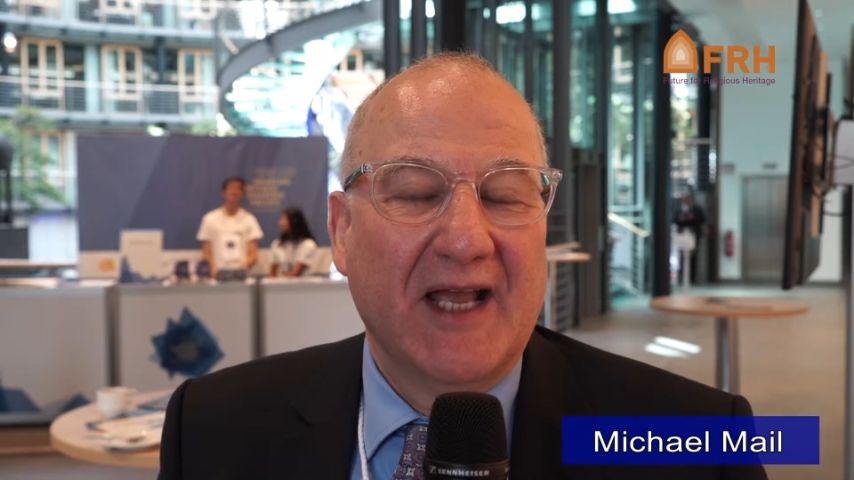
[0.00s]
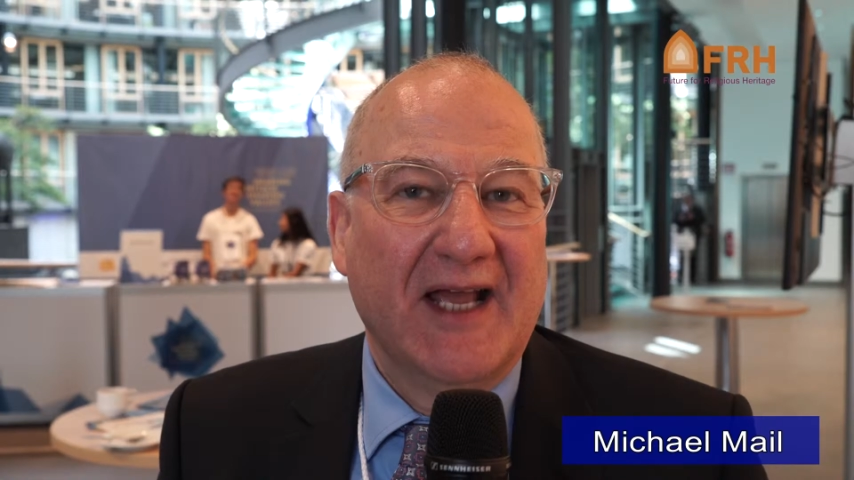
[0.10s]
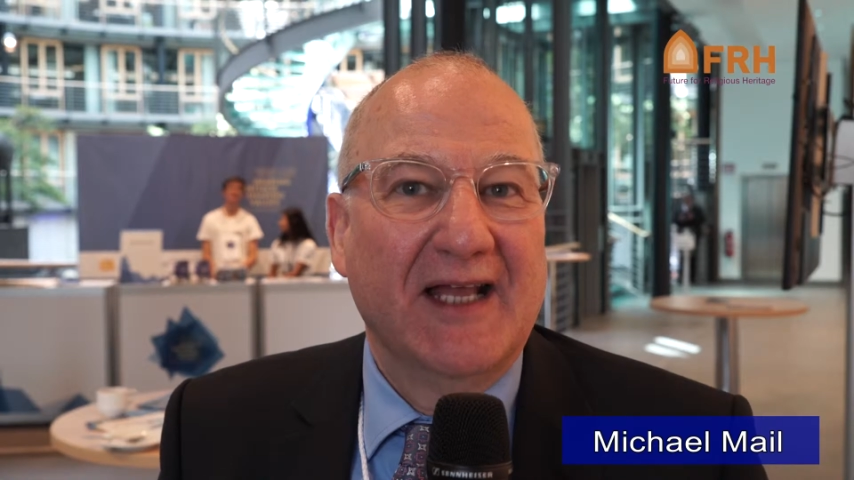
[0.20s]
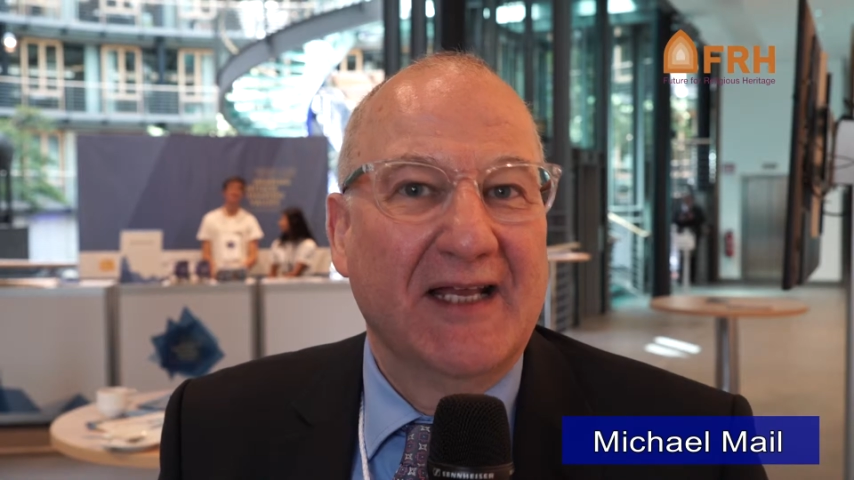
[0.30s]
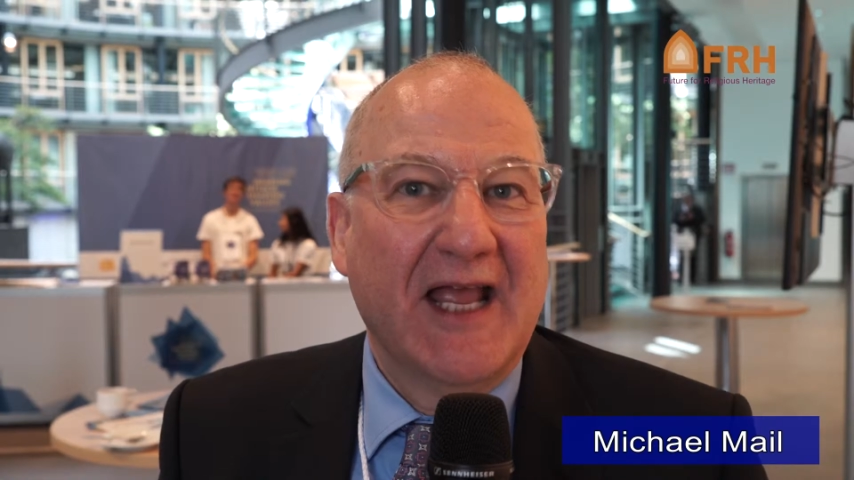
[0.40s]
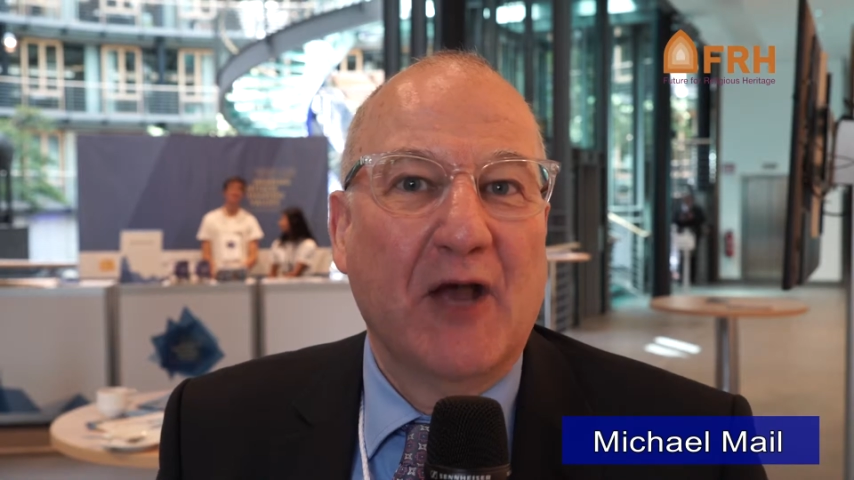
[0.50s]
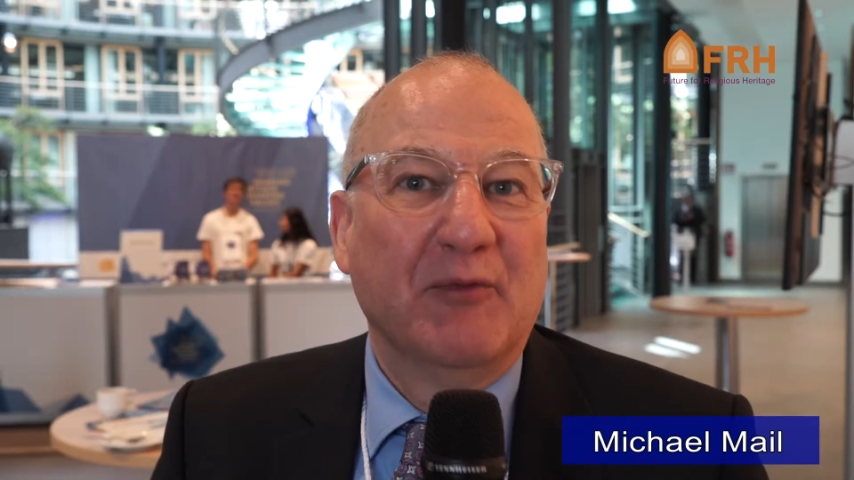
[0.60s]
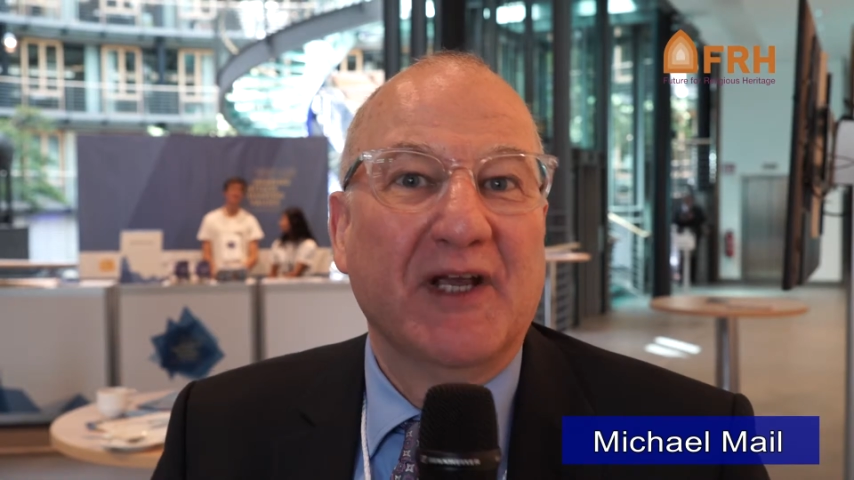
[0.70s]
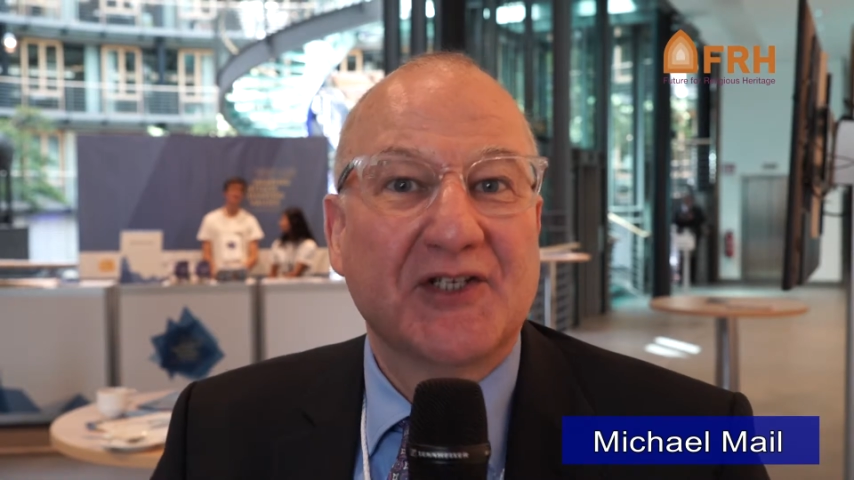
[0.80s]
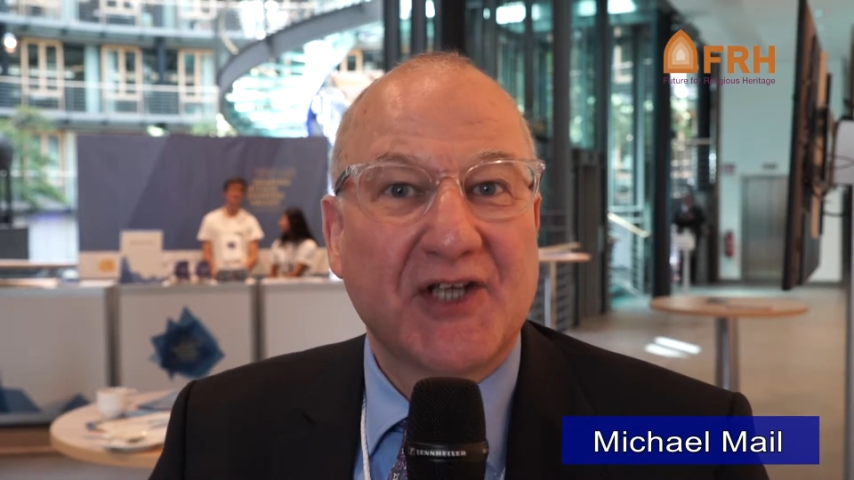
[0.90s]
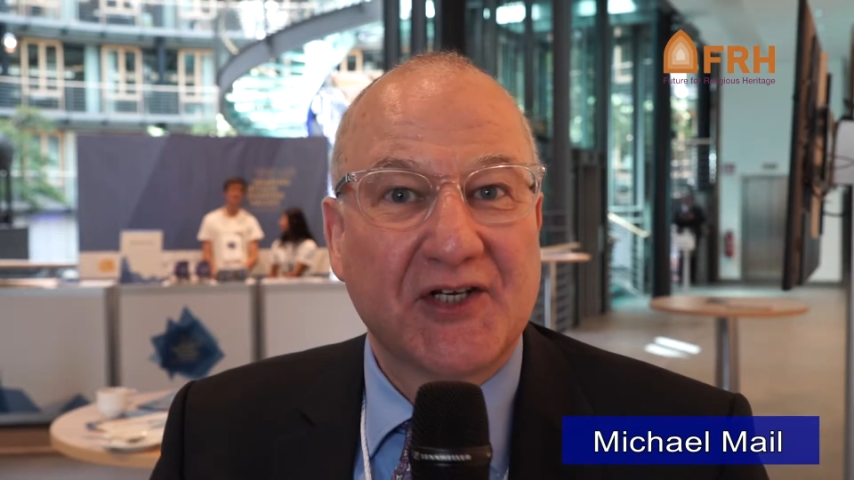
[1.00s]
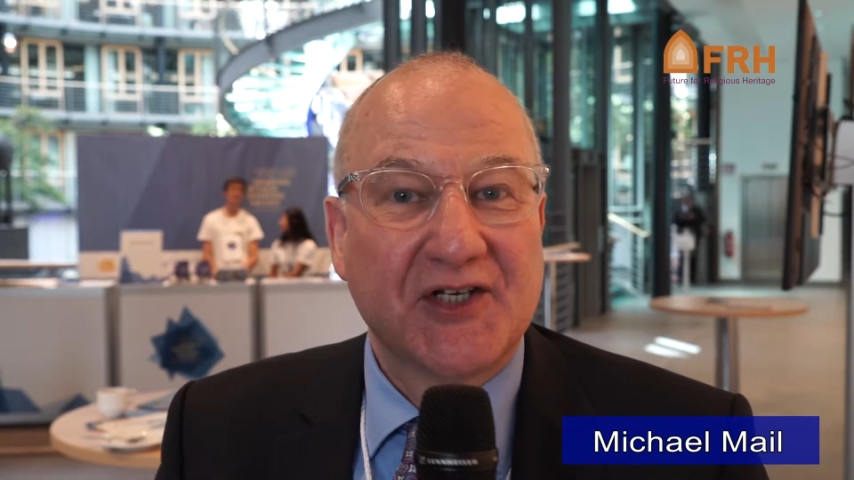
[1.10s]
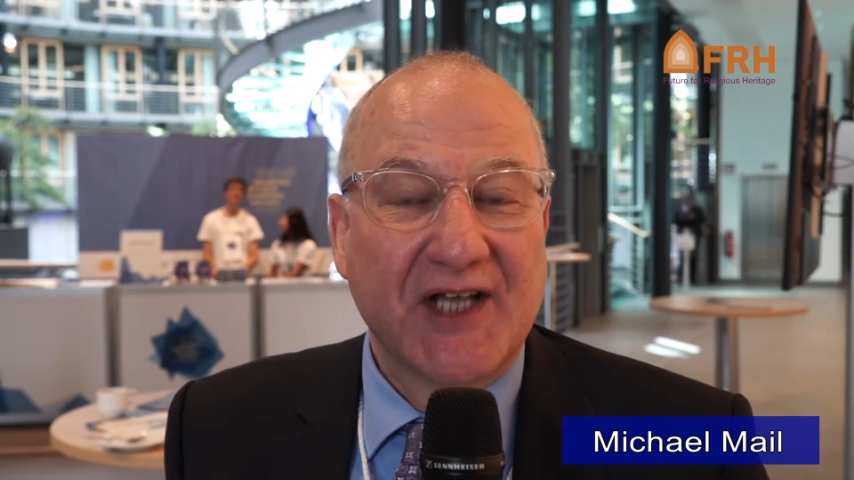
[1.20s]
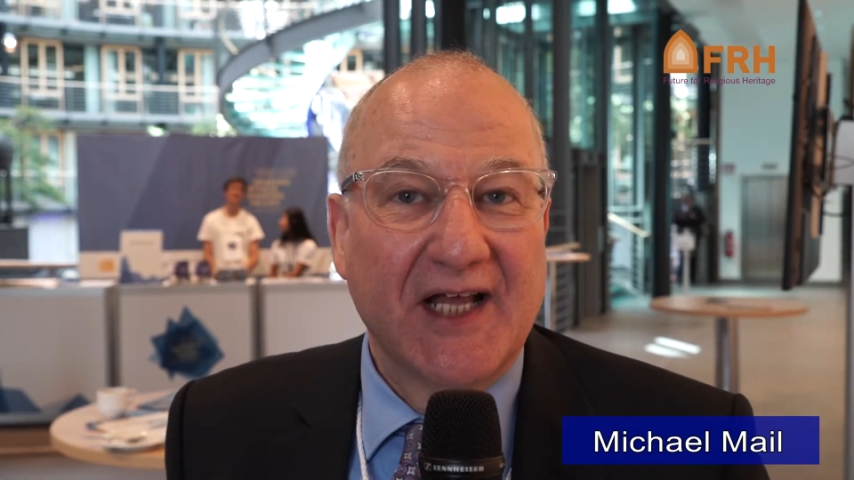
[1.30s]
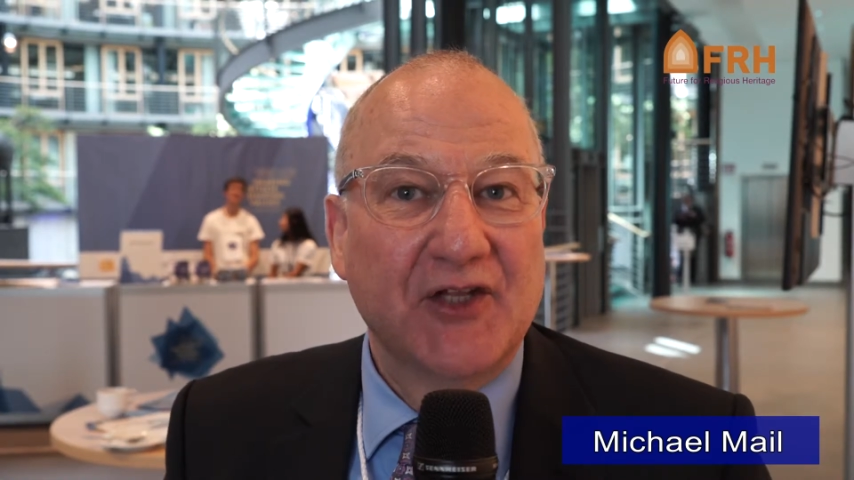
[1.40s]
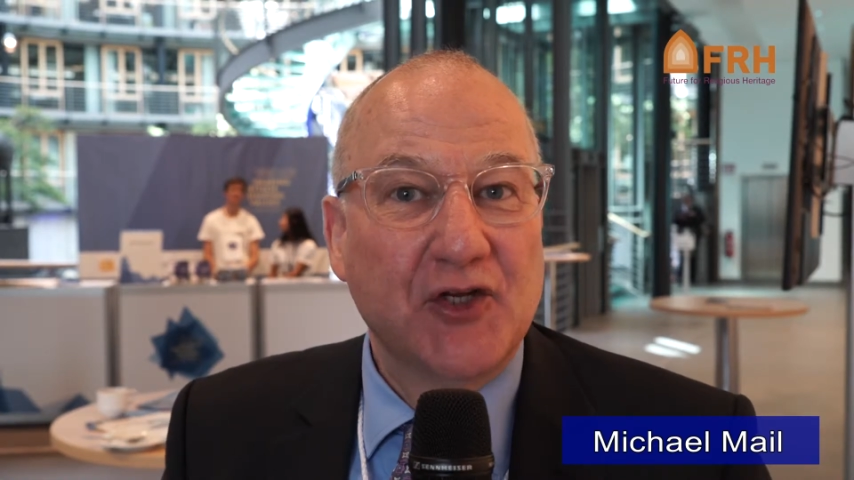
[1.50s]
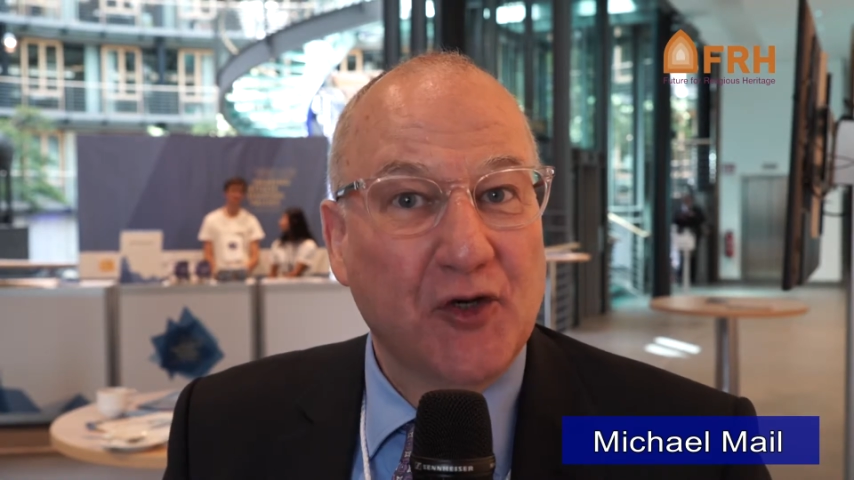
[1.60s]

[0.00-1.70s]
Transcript: and helping us understand the